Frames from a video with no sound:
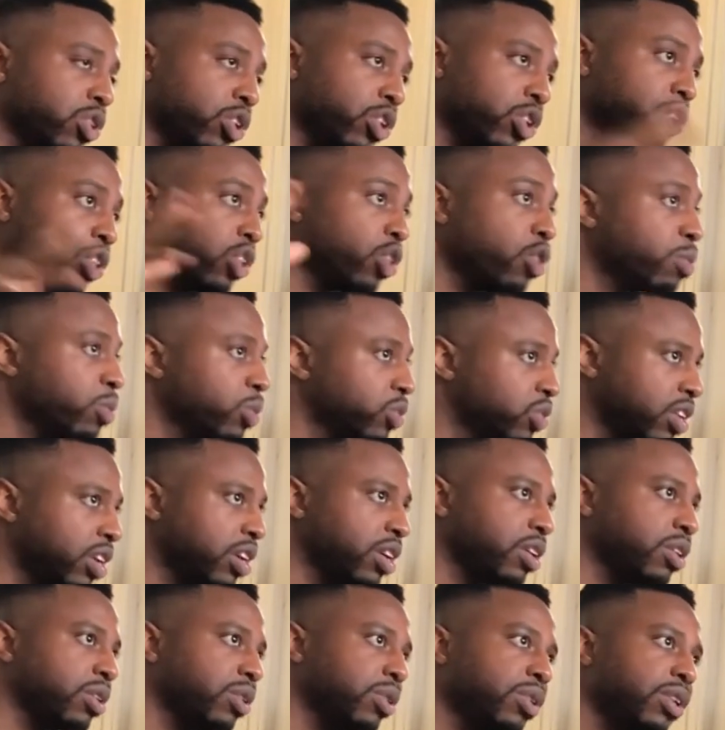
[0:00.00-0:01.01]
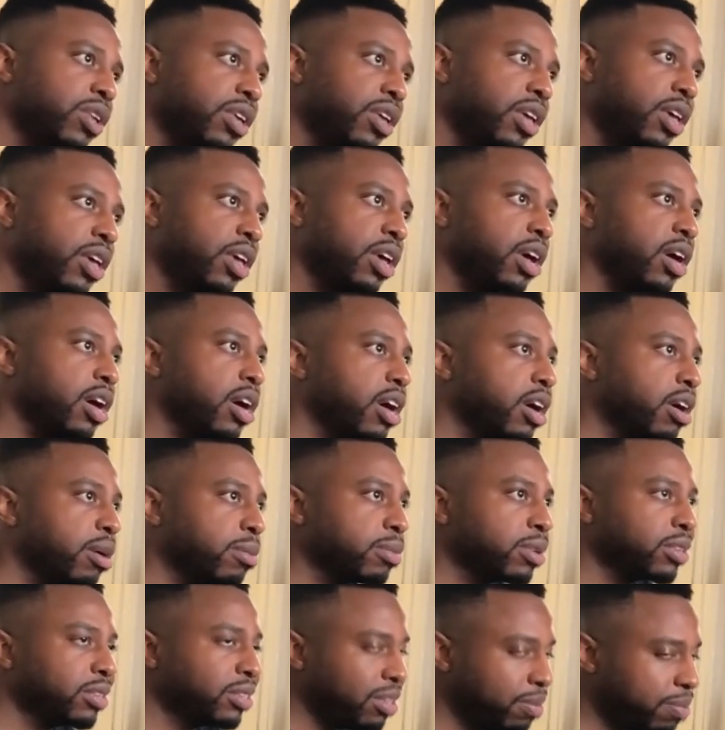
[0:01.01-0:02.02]
worked on a global scale.
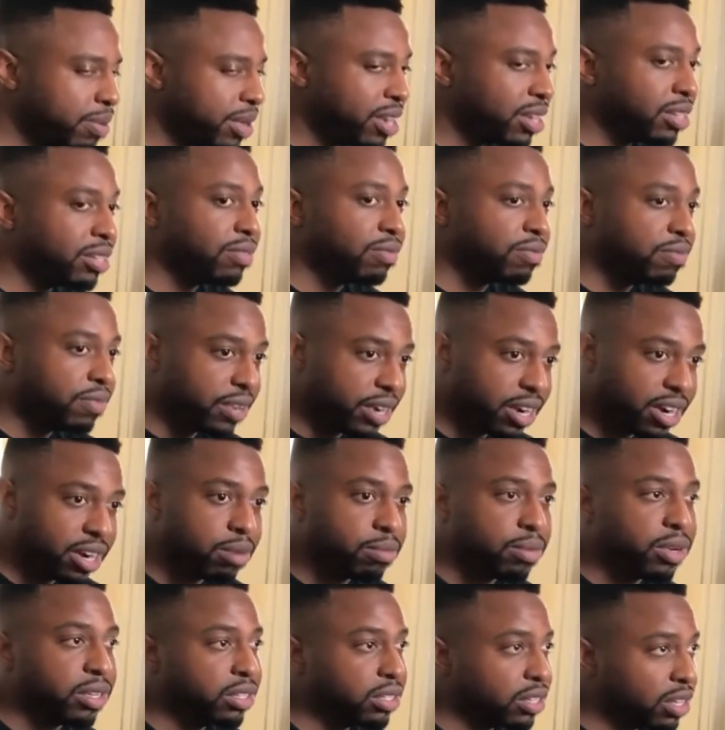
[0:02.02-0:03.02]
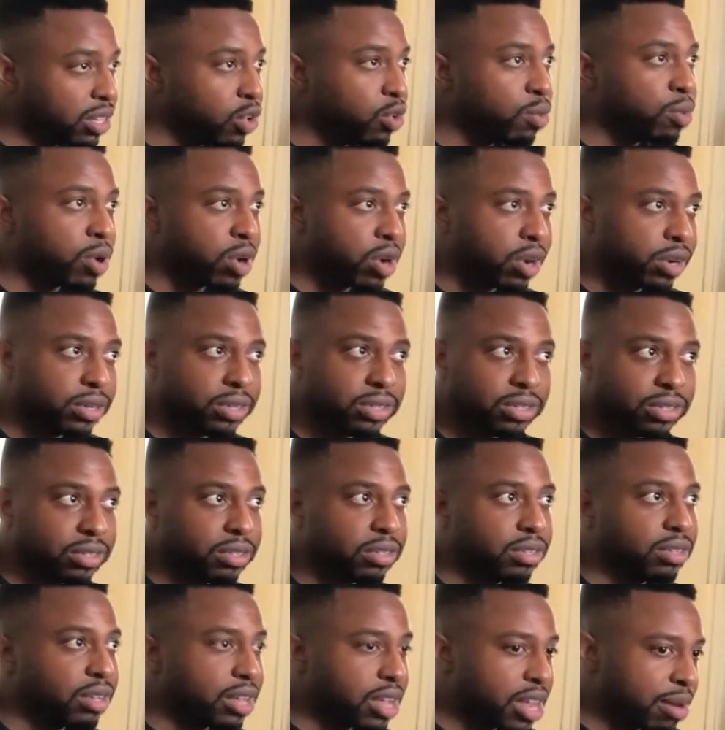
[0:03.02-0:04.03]
T-Pain is very much a global
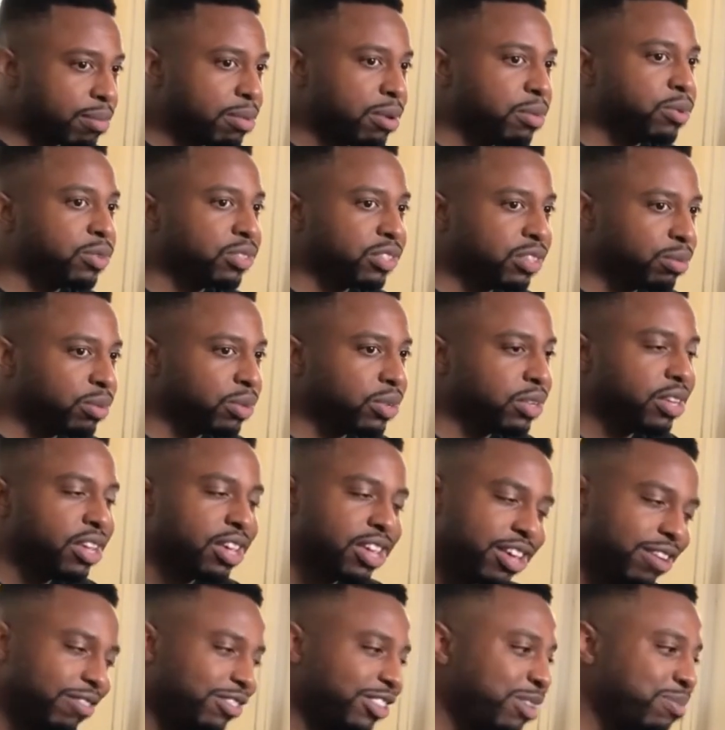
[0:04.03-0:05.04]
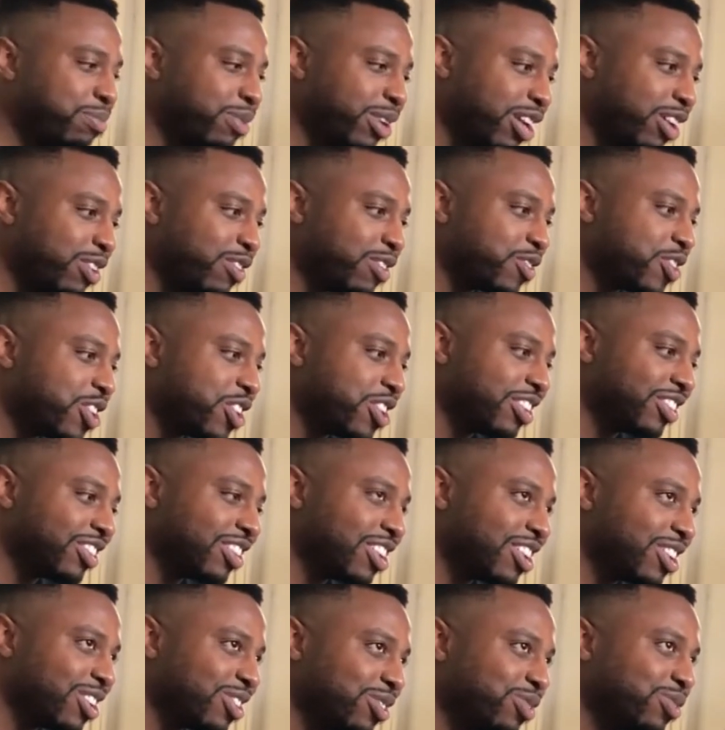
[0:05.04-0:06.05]
artist. A lot of people sleep on it. T-Pain, you ever hear this,
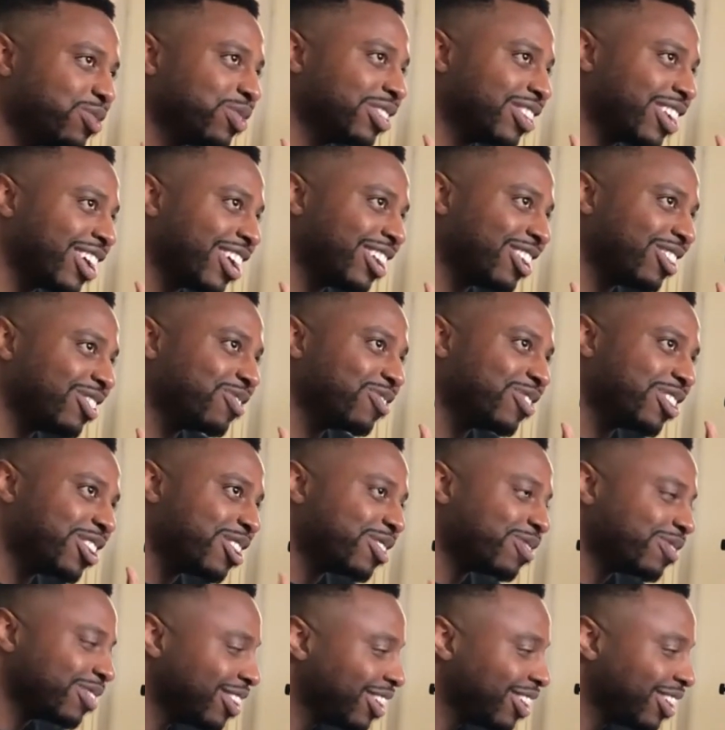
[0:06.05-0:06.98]
dog? What's happening?